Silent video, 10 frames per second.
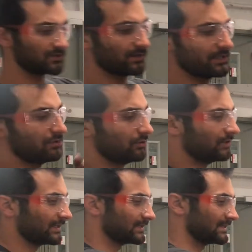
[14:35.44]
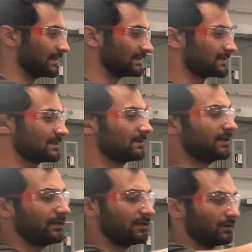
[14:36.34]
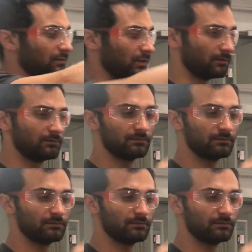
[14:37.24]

So I think you get the sense that here we're